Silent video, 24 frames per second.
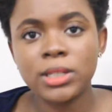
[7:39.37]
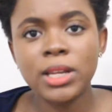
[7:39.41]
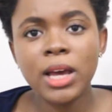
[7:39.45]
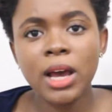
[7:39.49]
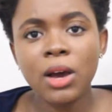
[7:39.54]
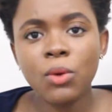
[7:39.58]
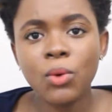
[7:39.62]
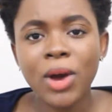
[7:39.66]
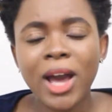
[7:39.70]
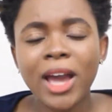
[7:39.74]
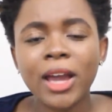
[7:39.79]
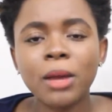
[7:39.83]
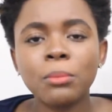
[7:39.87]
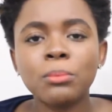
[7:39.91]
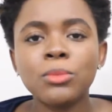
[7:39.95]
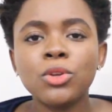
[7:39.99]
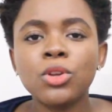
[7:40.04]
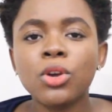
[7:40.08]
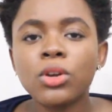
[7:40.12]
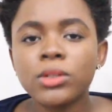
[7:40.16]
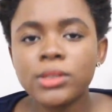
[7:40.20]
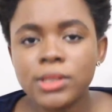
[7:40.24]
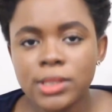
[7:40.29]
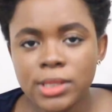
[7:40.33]
Now, I'm
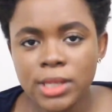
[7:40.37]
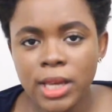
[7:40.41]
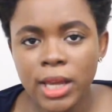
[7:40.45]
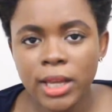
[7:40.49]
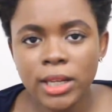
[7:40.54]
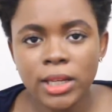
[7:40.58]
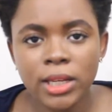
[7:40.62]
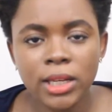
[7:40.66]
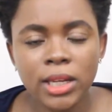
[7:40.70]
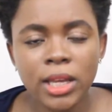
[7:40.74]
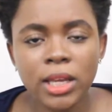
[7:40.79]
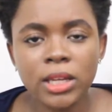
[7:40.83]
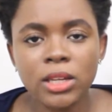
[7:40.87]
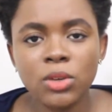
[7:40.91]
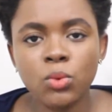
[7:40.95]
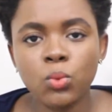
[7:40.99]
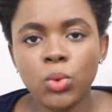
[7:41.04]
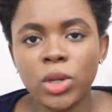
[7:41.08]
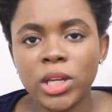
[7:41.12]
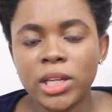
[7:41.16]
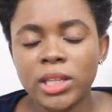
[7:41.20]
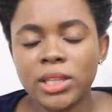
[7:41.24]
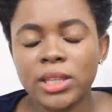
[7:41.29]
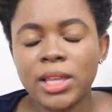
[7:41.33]
not saying in any
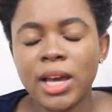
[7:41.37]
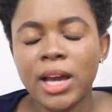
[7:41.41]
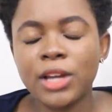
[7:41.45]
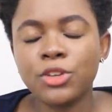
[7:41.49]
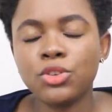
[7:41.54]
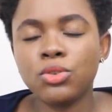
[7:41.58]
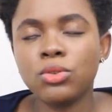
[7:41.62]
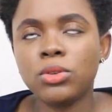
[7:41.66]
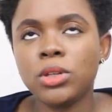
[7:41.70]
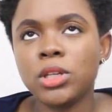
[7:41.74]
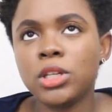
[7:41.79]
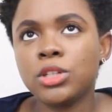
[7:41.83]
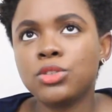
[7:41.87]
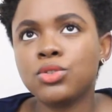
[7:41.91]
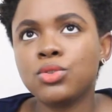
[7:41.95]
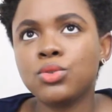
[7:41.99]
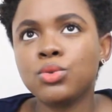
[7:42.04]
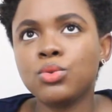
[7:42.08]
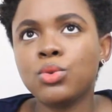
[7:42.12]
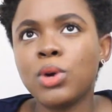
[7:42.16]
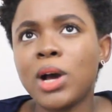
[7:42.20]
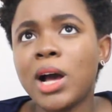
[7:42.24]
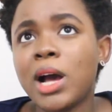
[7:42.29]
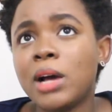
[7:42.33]
way that you need
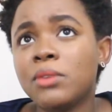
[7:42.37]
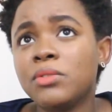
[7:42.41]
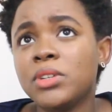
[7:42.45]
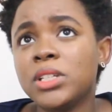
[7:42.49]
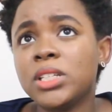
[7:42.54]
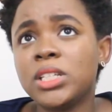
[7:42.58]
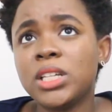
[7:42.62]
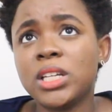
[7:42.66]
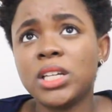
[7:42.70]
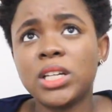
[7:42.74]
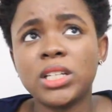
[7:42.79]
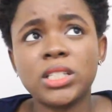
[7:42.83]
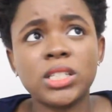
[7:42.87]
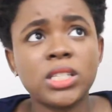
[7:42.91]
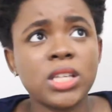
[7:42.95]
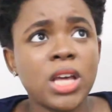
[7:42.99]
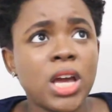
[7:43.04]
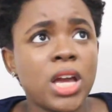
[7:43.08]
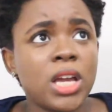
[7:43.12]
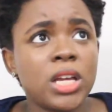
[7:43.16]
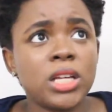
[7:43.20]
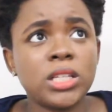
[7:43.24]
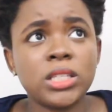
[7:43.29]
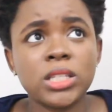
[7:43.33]
to have a data
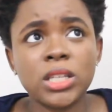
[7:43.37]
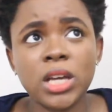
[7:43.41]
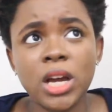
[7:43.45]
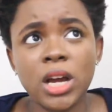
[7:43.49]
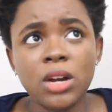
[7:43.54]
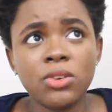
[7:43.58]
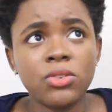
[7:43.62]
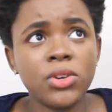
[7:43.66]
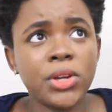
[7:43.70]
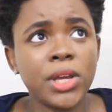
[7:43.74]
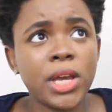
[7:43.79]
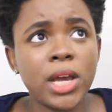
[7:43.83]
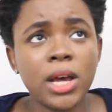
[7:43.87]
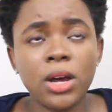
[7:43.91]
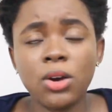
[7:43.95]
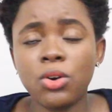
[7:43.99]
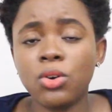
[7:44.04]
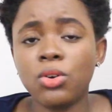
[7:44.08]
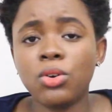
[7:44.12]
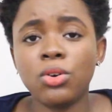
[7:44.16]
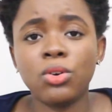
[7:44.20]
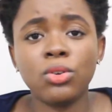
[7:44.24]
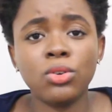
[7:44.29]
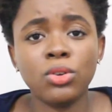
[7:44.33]
science career
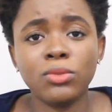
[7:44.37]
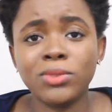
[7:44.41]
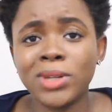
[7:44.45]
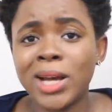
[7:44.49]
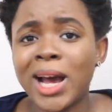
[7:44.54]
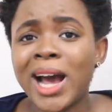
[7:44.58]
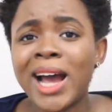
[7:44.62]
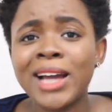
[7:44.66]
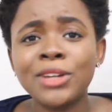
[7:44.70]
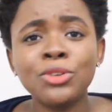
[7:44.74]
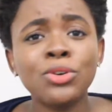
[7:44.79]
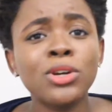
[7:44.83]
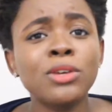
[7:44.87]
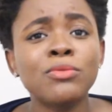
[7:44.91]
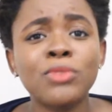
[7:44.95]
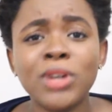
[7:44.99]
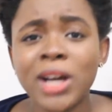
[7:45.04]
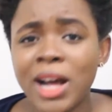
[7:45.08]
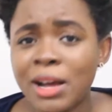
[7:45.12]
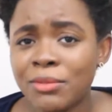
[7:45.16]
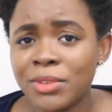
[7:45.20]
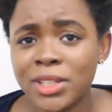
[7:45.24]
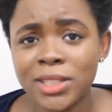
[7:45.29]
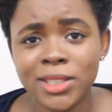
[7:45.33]
or all of that. I
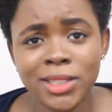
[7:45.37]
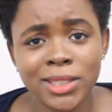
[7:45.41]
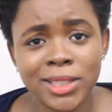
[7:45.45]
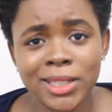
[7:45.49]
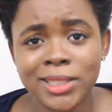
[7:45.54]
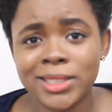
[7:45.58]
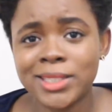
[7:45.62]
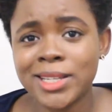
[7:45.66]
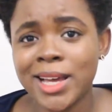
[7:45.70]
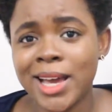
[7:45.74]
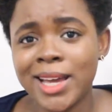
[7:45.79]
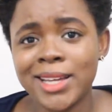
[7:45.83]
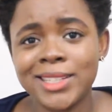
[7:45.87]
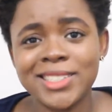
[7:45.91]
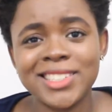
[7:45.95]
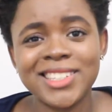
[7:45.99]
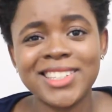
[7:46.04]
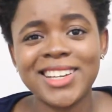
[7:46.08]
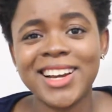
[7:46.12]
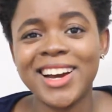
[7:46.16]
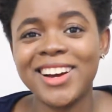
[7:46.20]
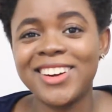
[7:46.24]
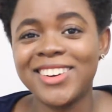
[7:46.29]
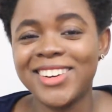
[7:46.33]
don't even have a data
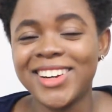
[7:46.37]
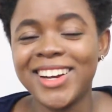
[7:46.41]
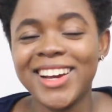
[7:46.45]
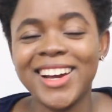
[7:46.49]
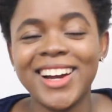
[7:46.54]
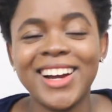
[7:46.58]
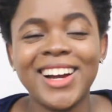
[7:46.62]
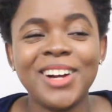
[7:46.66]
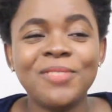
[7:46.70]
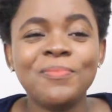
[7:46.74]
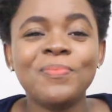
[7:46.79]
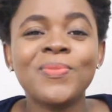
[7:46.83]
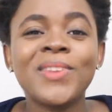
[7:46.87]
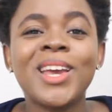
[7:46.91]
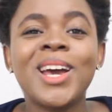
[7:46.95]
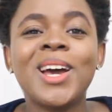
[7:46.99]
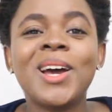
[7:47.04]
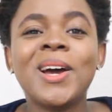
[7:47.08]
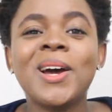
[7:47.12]
science career.